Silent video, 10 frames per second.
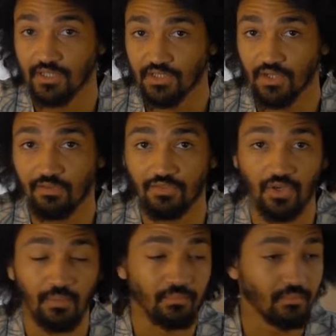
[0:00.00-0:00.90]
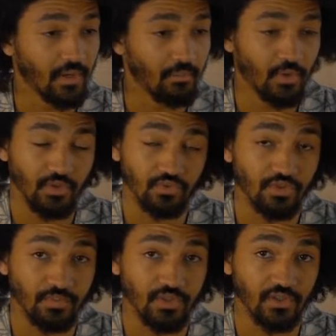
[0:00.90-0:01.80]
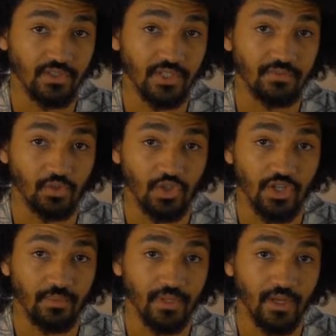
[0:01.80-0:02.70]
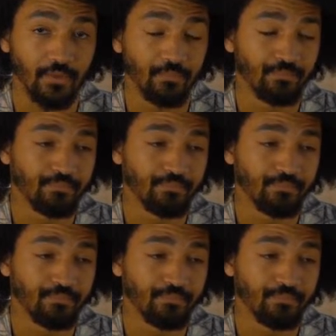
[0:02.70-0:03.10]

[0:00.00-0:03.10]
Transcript: stuff, so I'm more into Substance and Photoshop now.